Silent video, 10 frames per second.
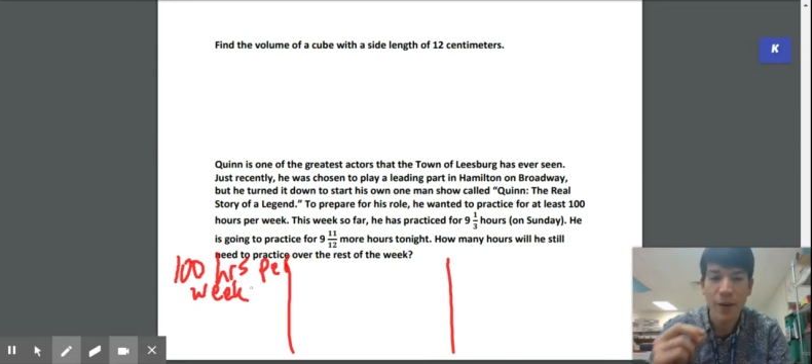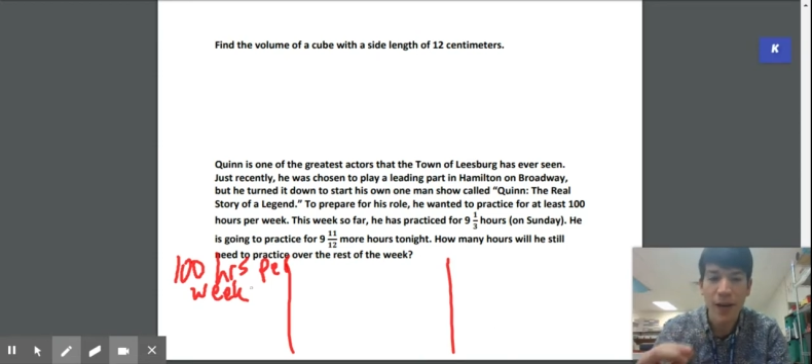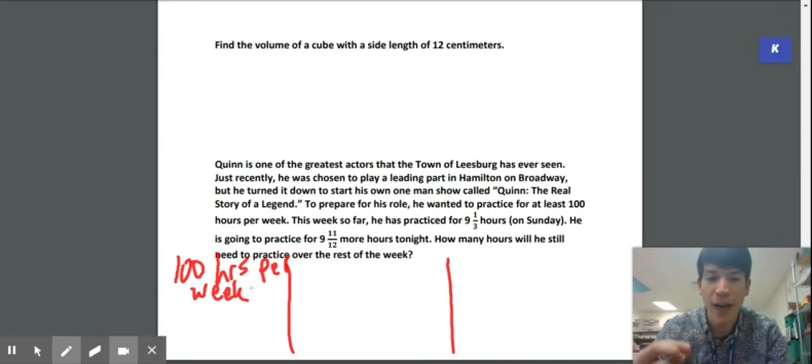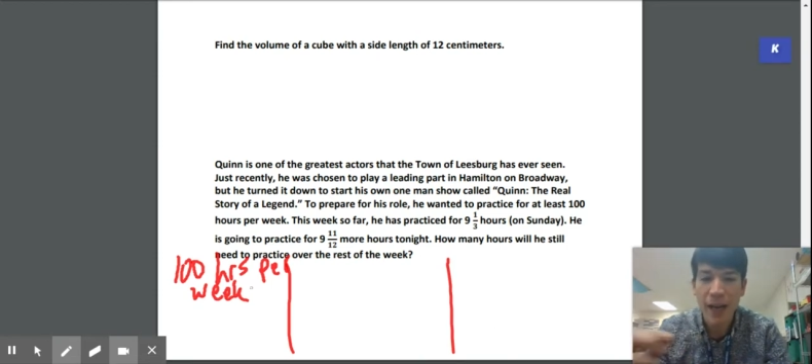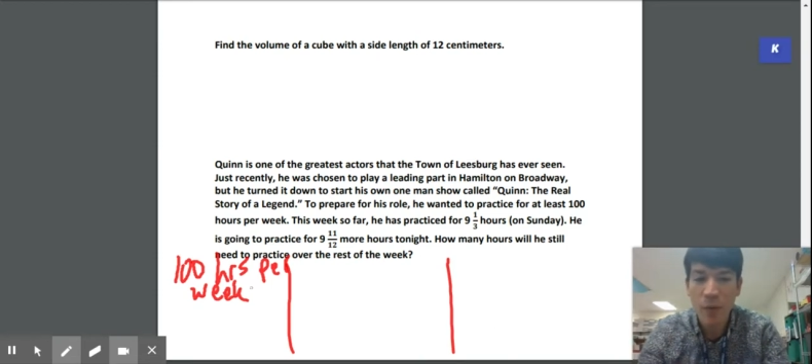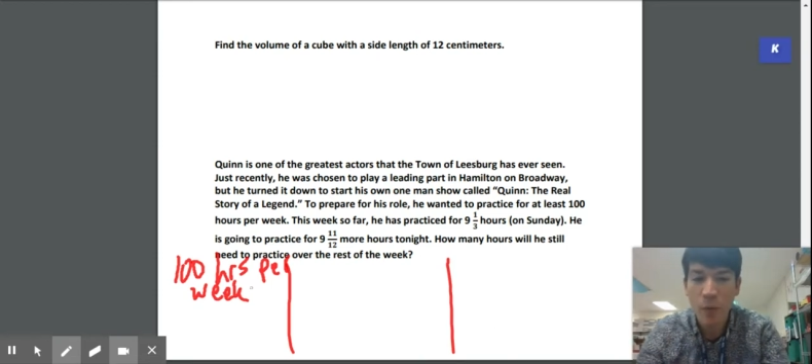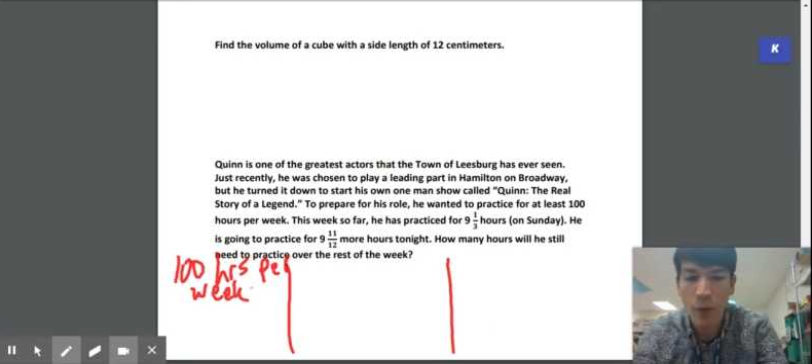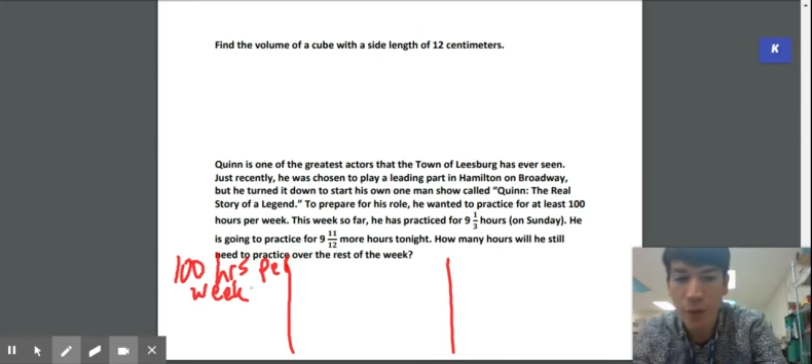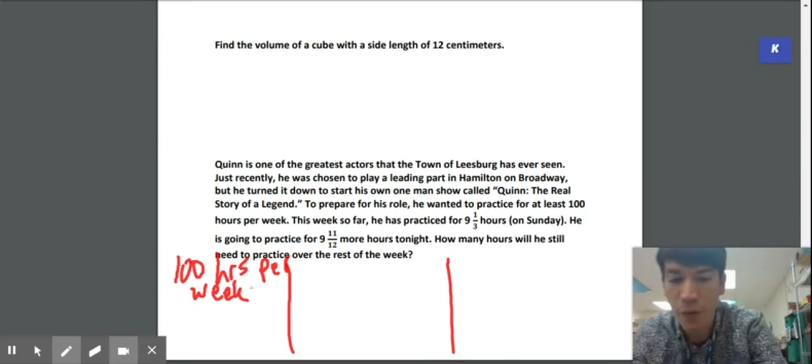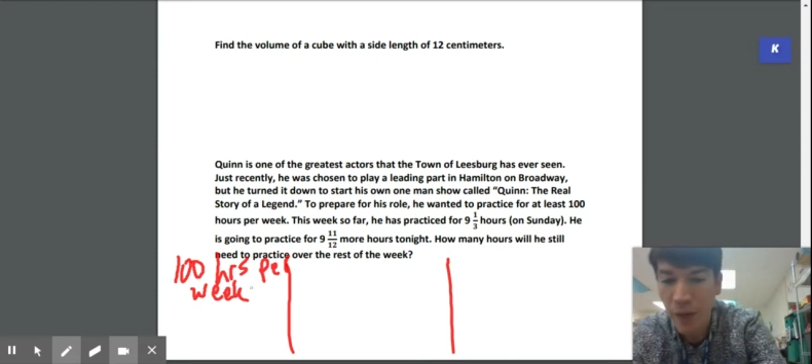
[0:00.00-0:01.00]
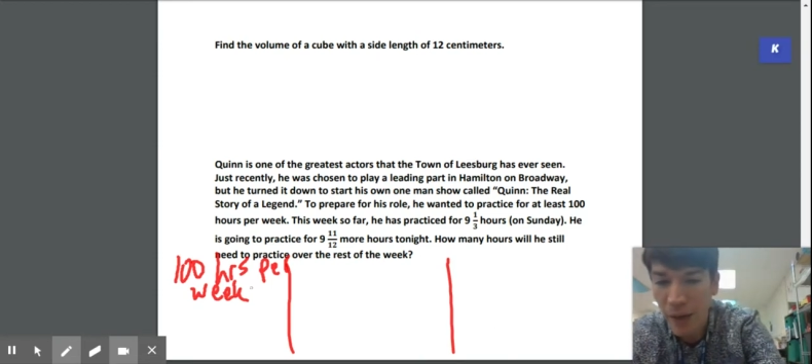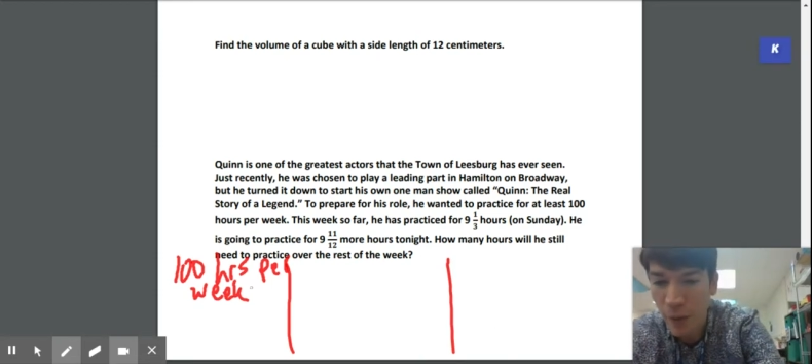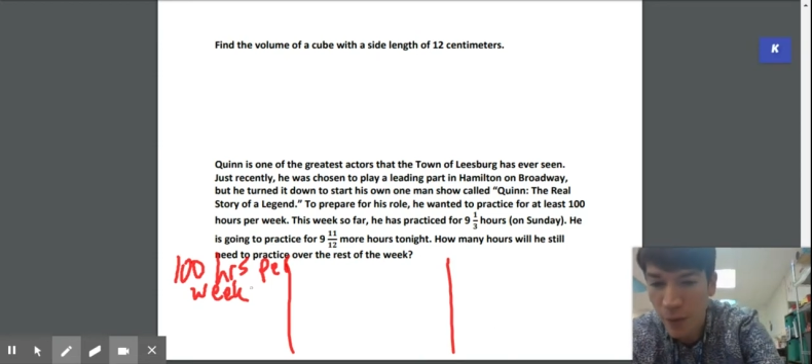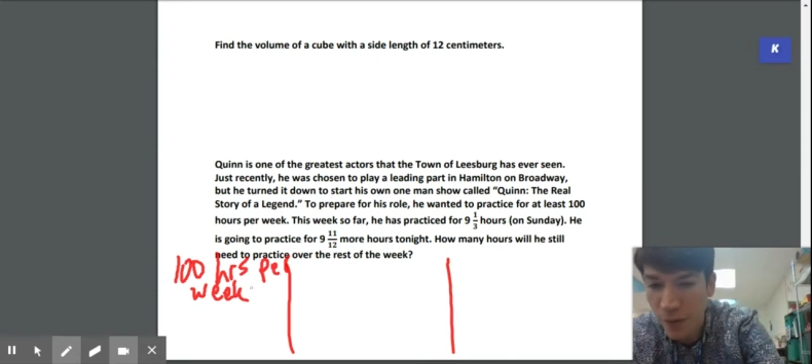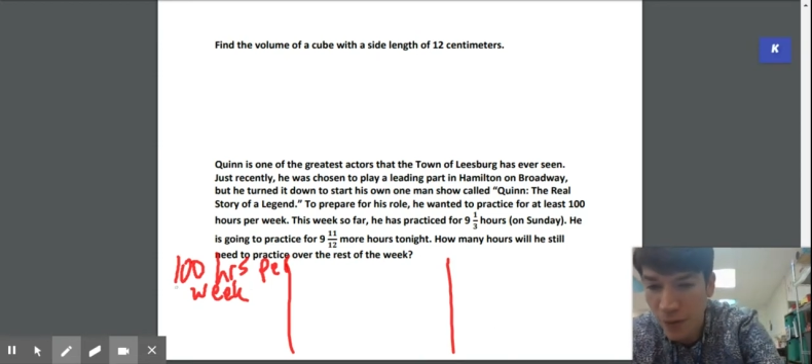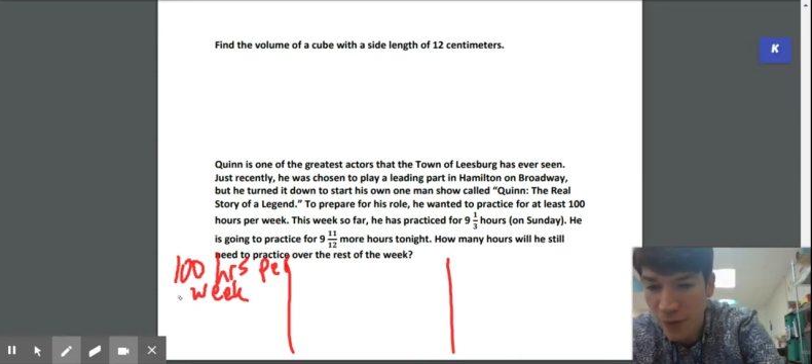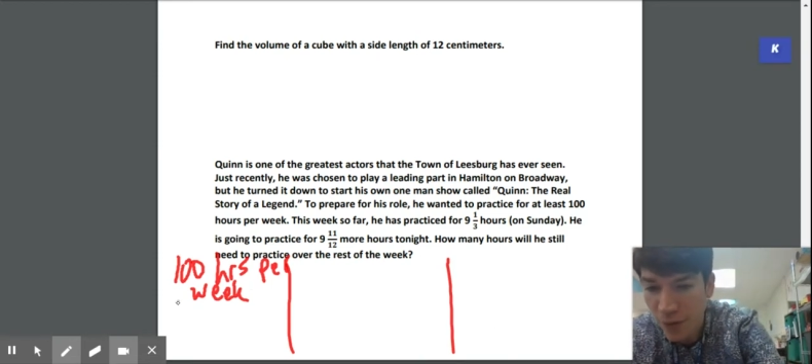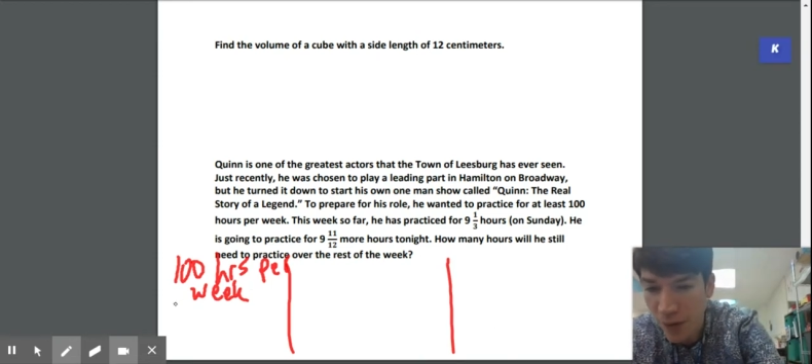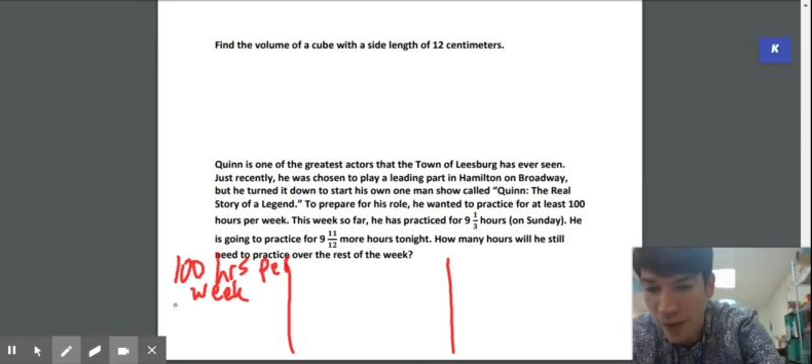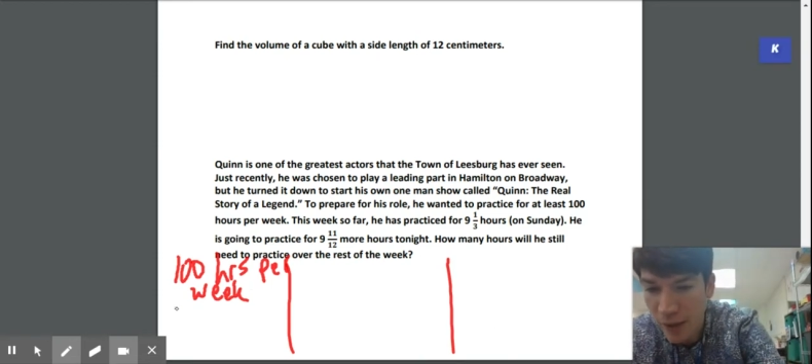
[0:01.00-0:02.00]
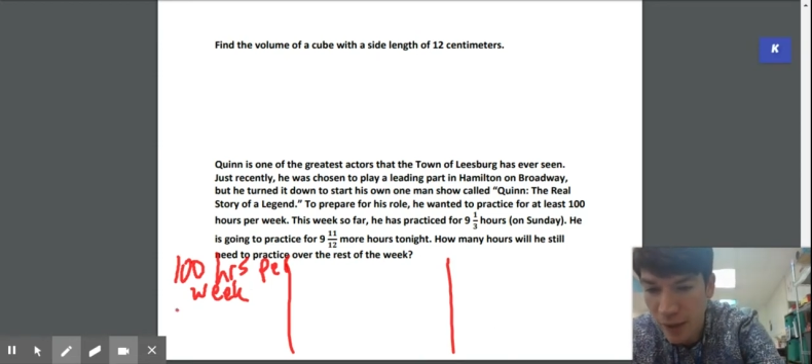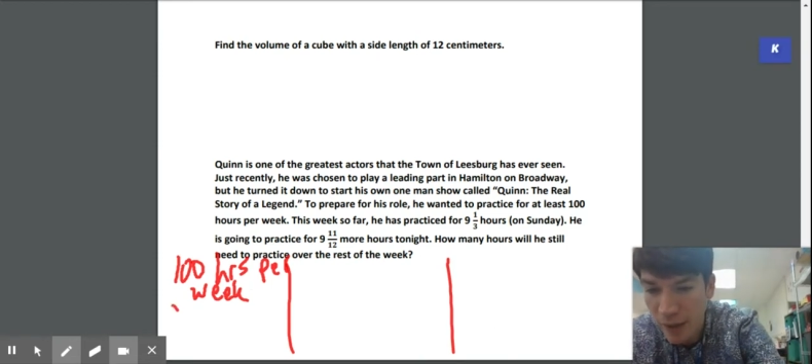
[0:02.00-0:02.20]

9 1/3 hours on Sunday.